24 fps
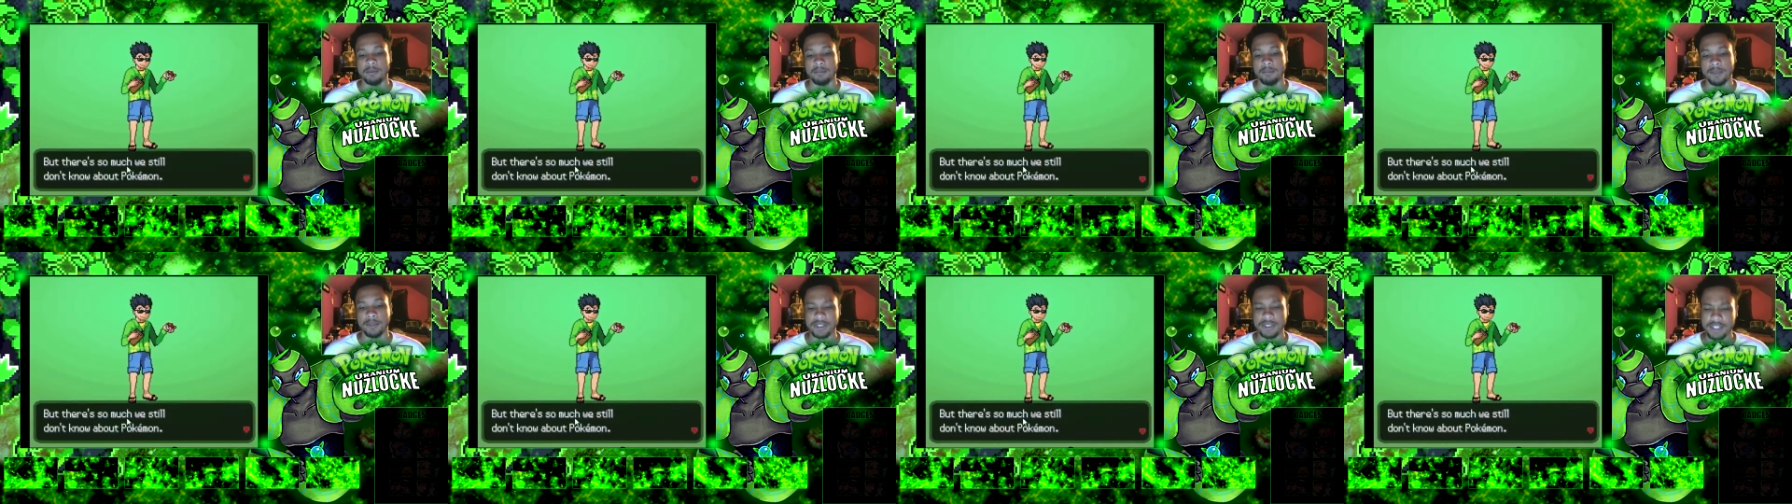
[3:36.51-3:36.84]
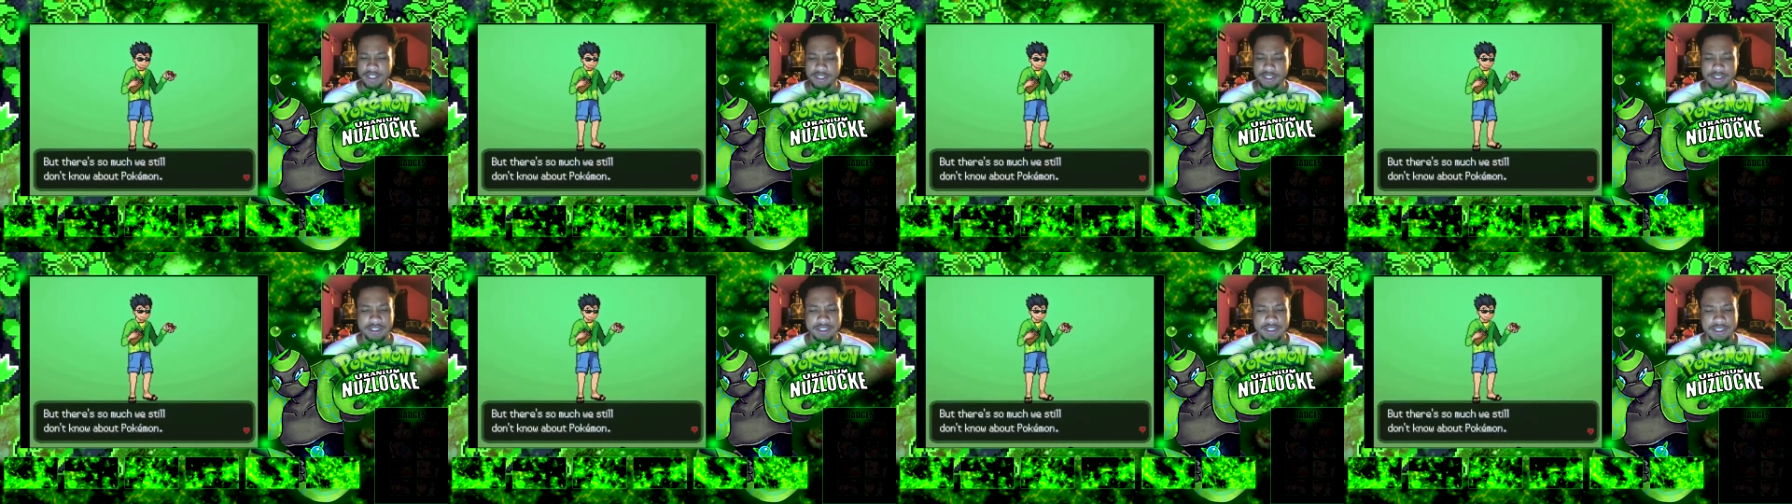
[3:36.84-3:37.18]
But
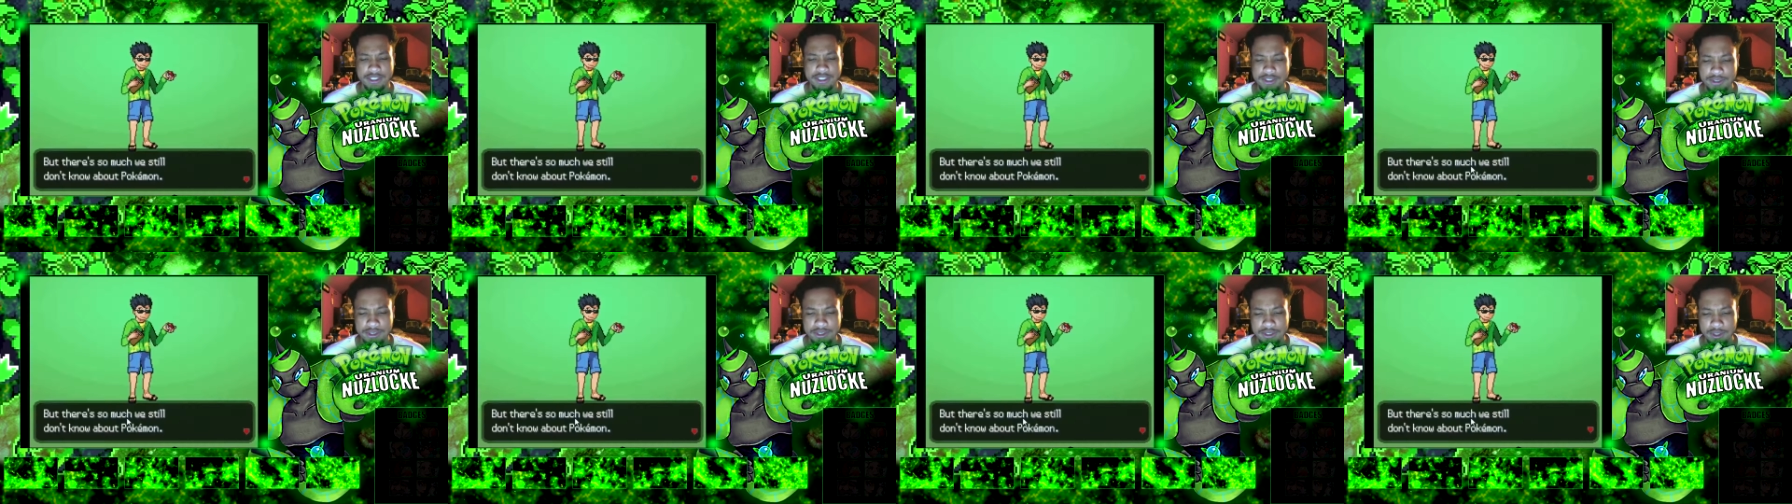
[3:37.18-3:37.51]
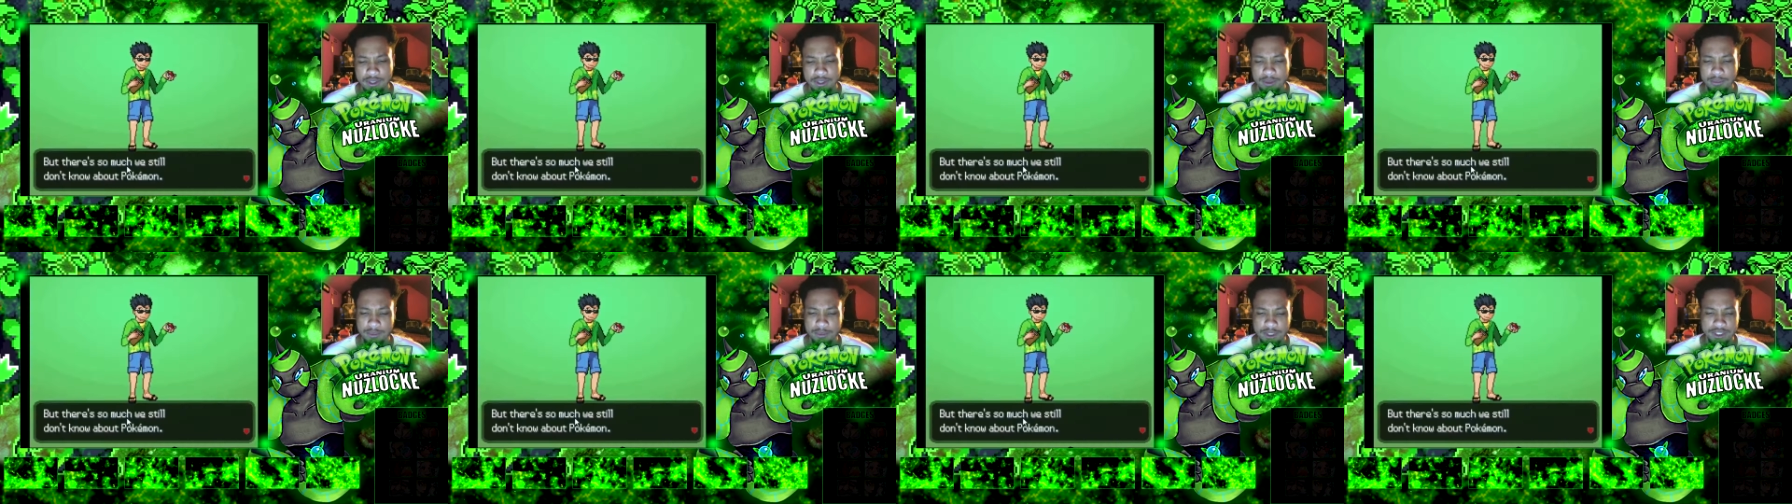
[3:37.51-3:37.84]
there's still so
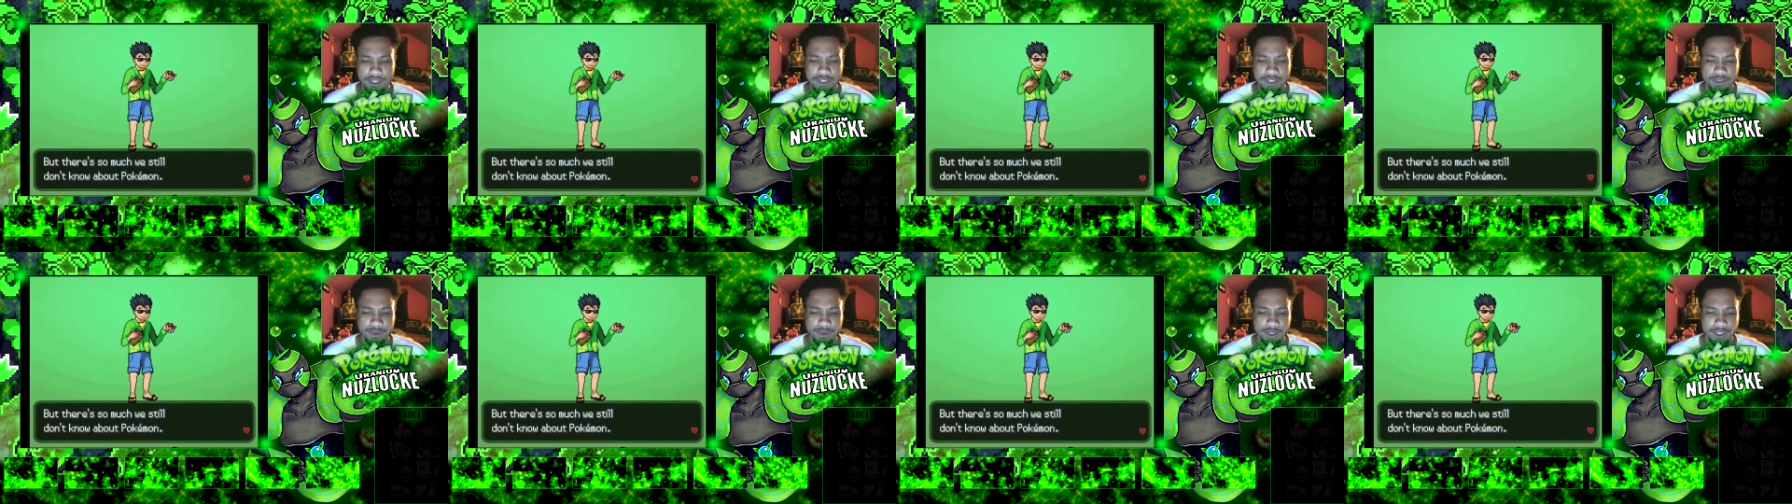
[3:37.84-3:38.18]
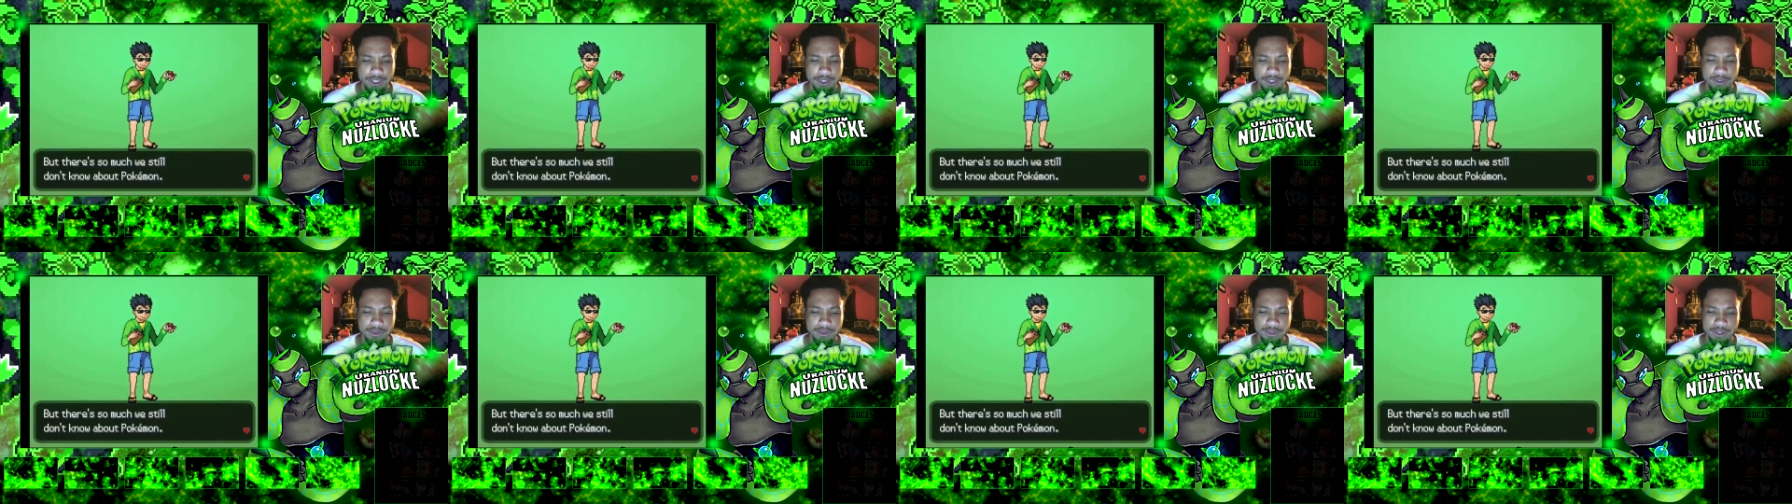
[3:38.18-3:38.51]
much we
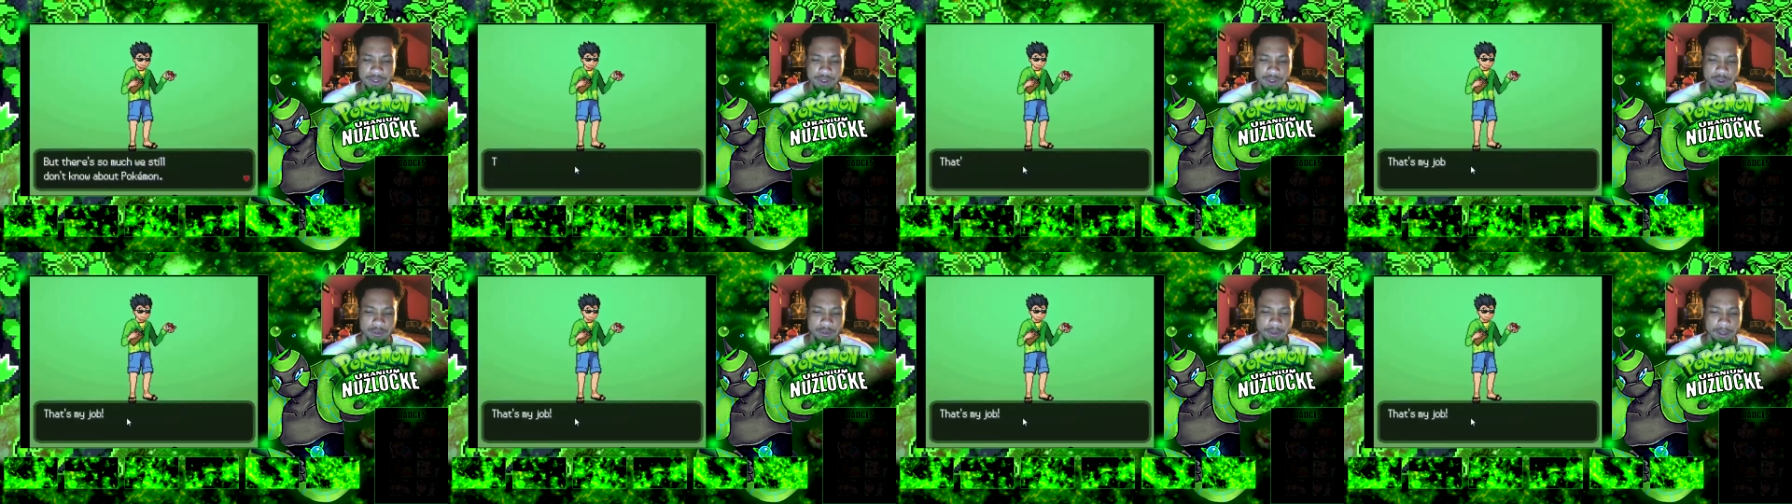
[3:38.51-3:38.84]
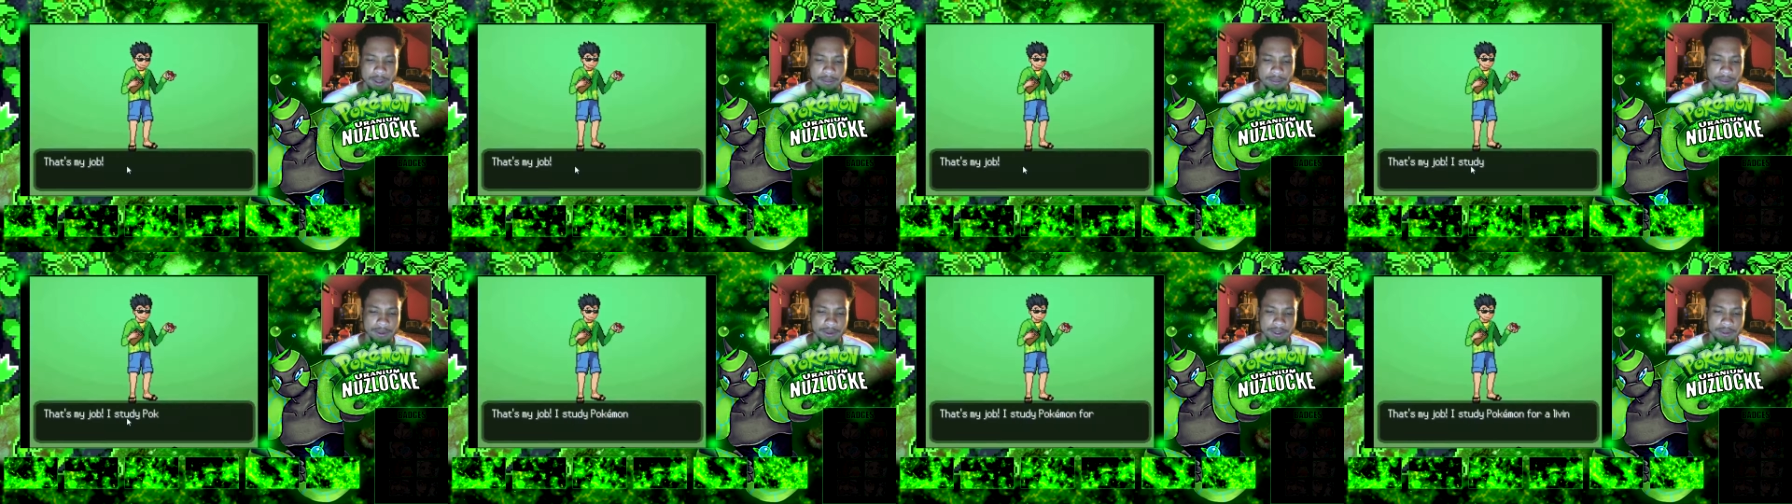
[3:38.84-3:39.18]
don't know about
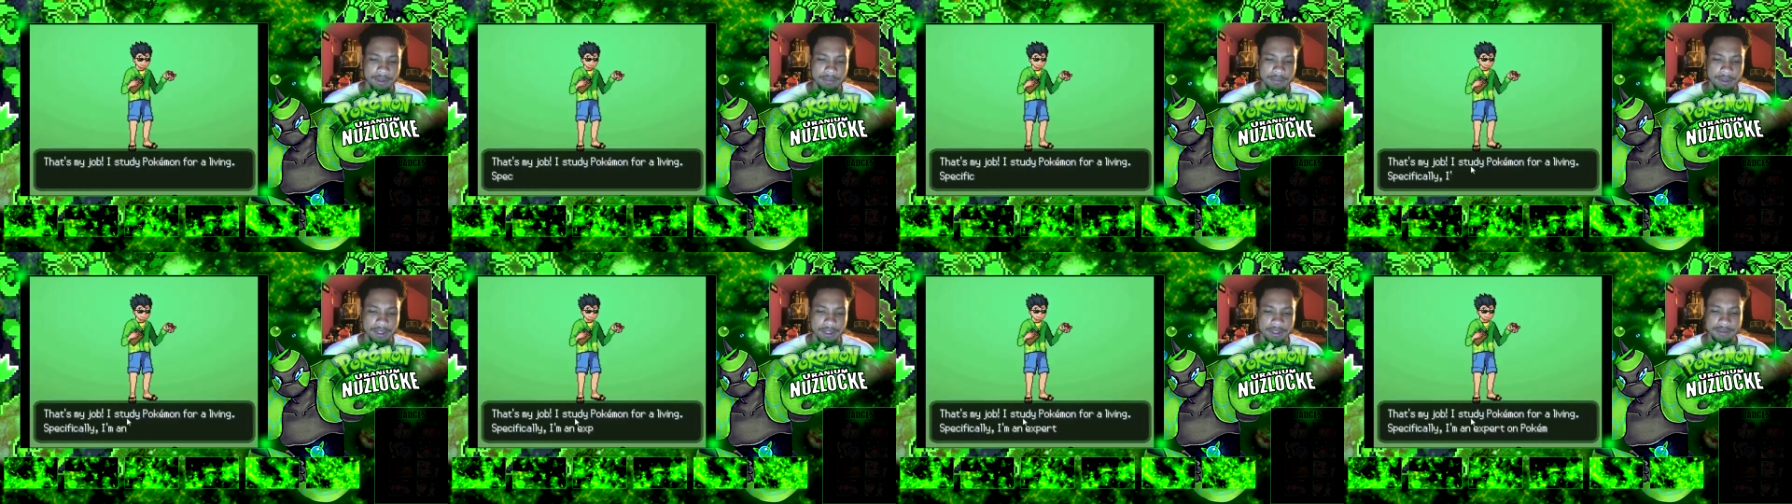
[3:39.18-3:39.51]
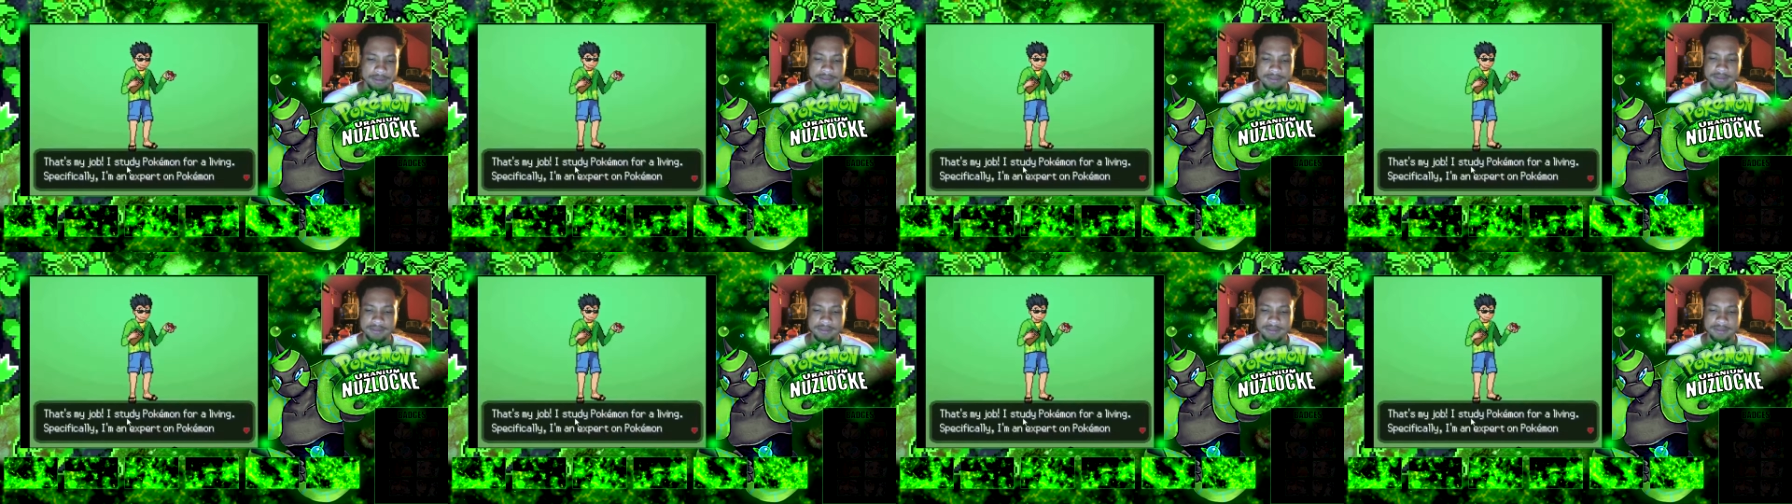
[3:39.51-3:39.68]
Pokemon.